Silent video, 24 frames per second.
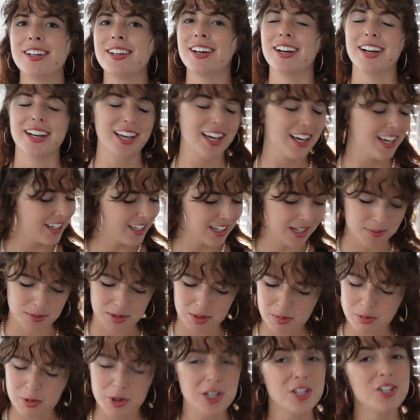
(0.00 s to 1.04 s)
Again, I'm
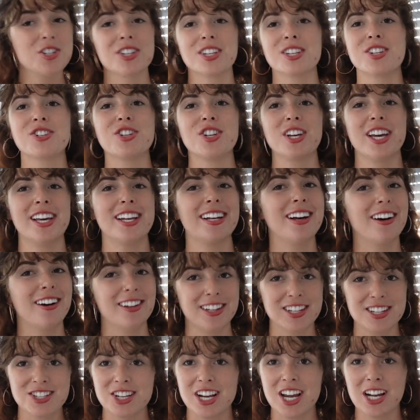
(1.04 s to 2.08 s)
gonna preach this shit on
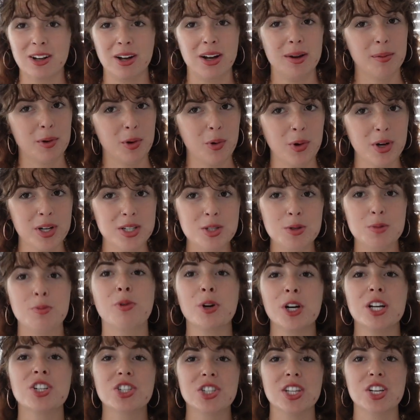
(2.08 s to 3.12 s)
this channel. I'm going to
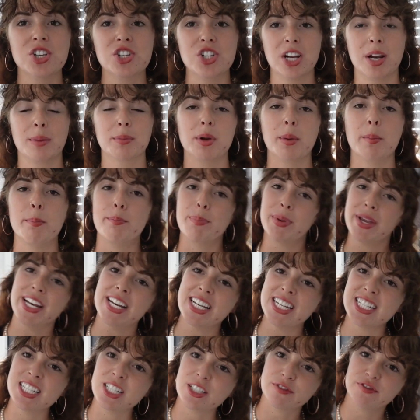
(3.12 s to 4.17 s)
preach this shit. I'm gonna beat
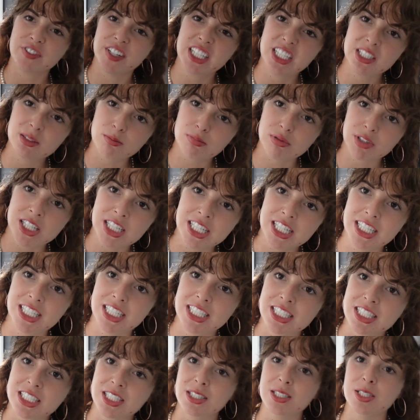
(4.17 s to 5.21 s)
it in your fucking brain
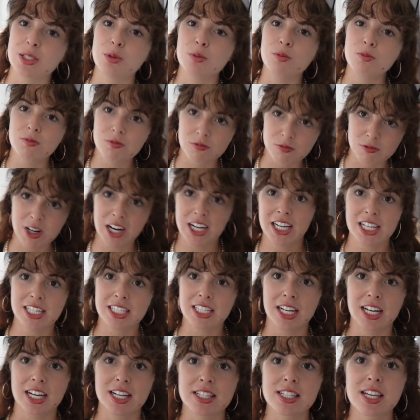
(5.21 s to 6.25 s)
until you
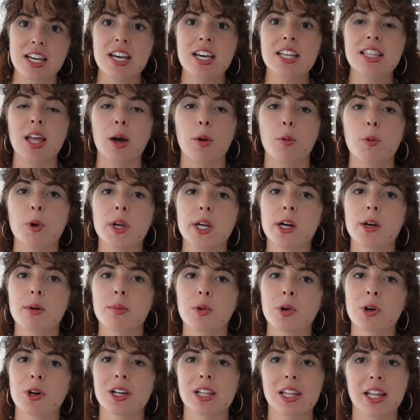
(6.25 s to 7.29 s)
recognize that we are
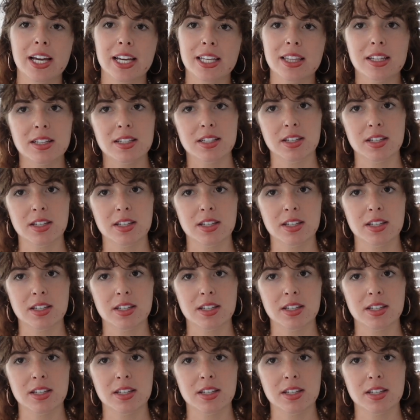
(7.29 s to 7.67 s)
more alike than